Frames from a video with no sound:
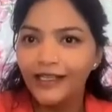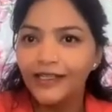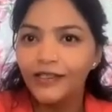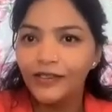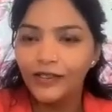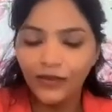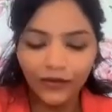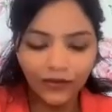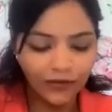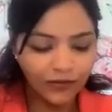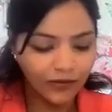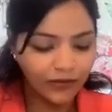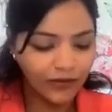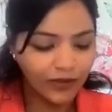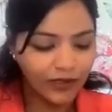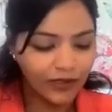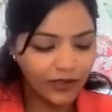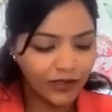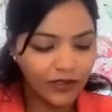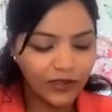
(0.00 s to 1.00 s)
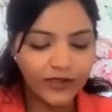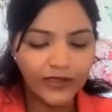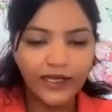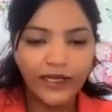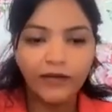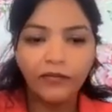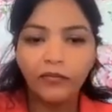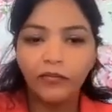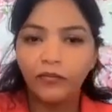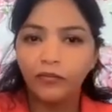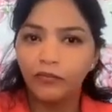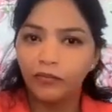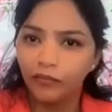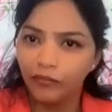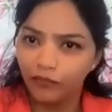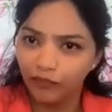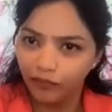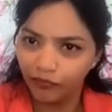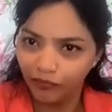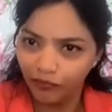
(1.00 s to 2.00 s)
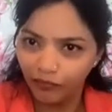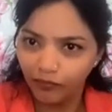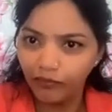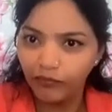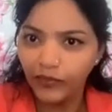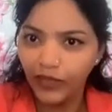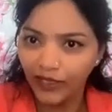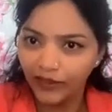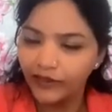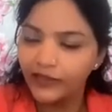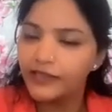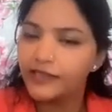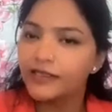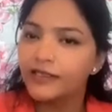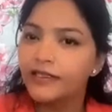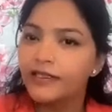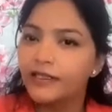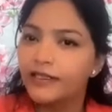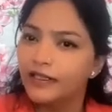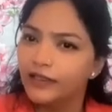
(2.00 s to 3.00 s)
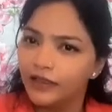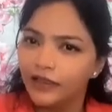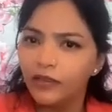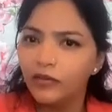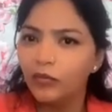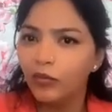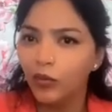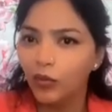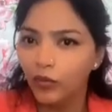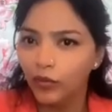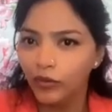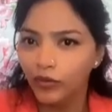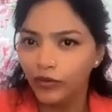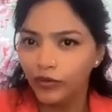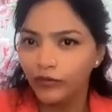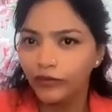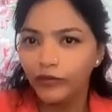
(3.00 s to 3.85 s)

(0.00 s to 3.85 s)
So it's just that practice a little more,